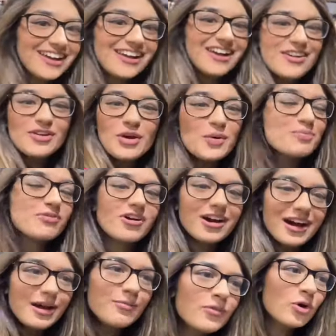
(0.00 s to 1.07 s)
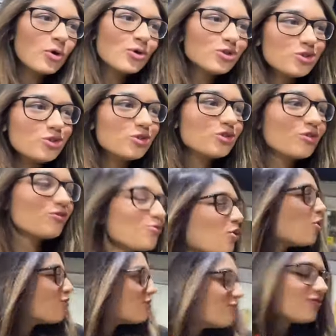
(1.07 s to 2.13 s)
No Prime. On to the
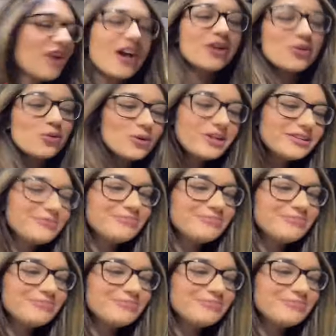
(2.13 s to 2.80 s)
fourth and final one.